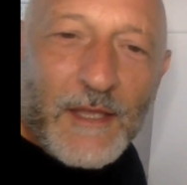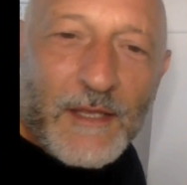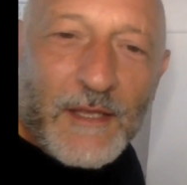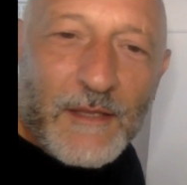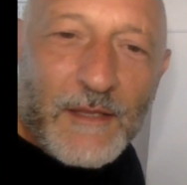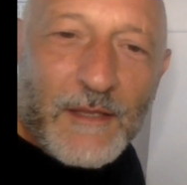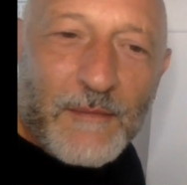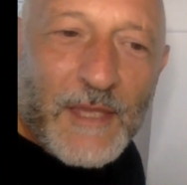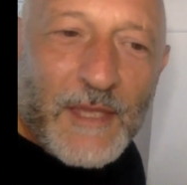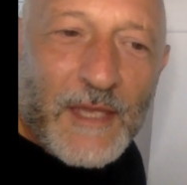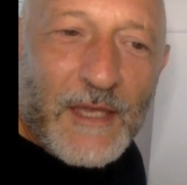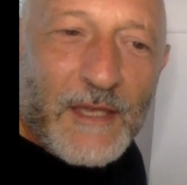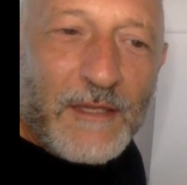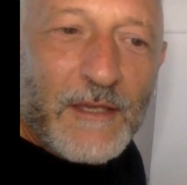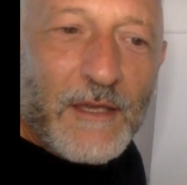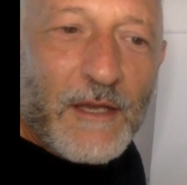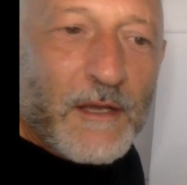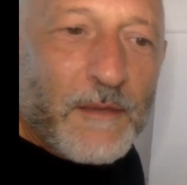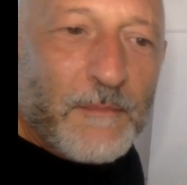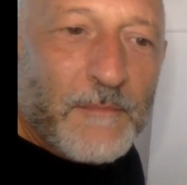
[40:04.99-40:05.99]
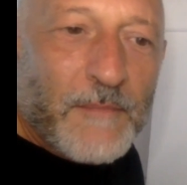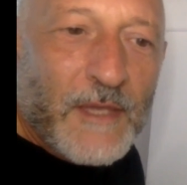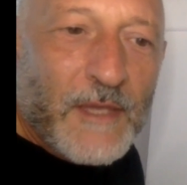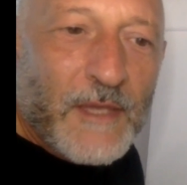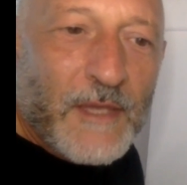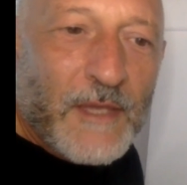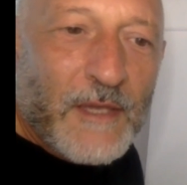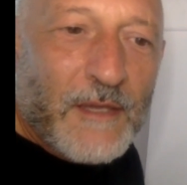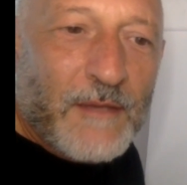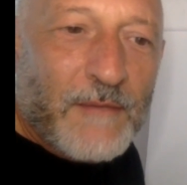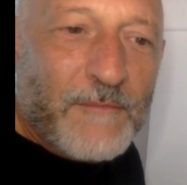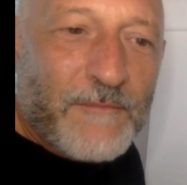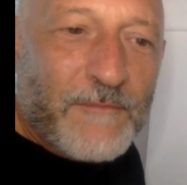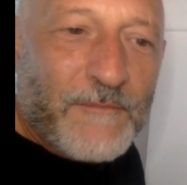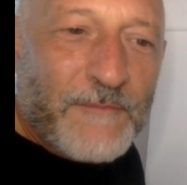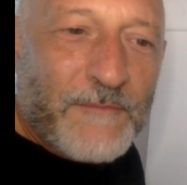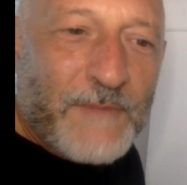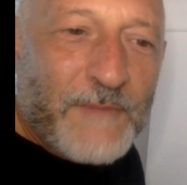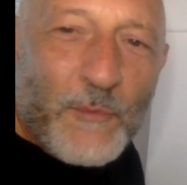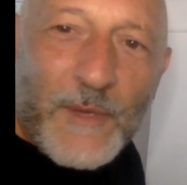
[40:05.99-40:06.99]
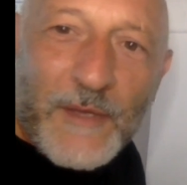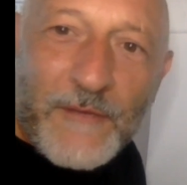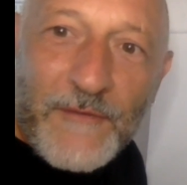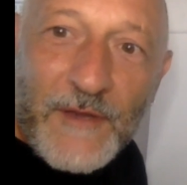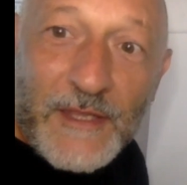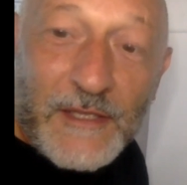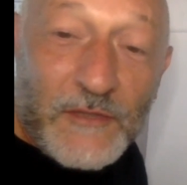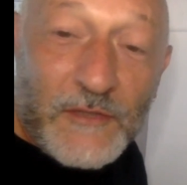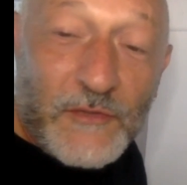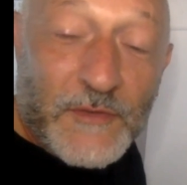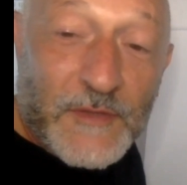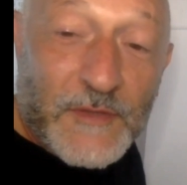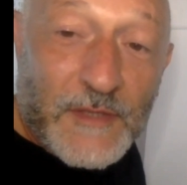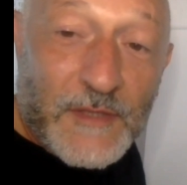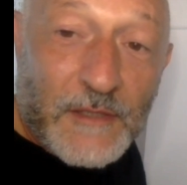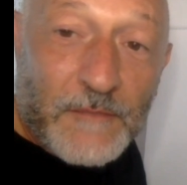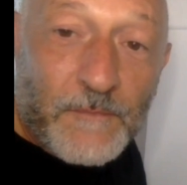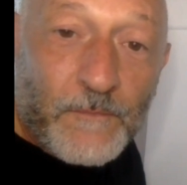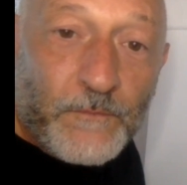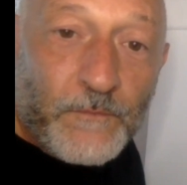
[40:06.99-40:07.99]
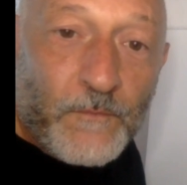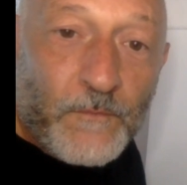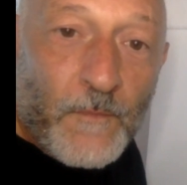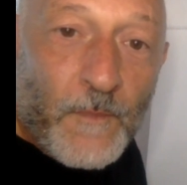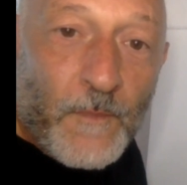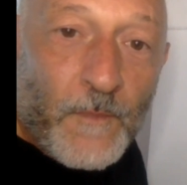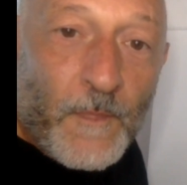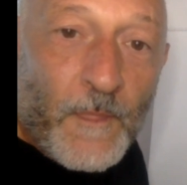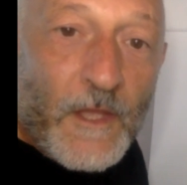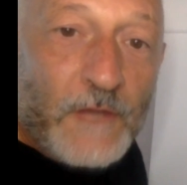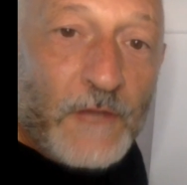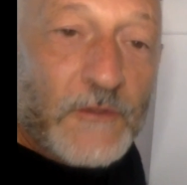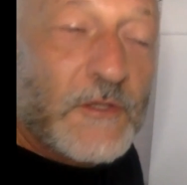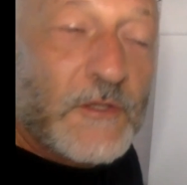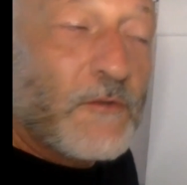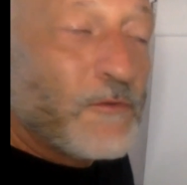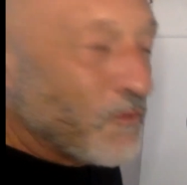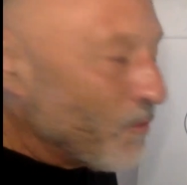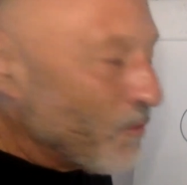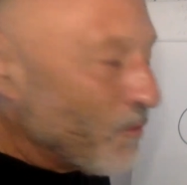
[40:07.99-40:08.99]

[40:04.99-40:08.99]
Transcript: And it may, people might find that interesting. And so,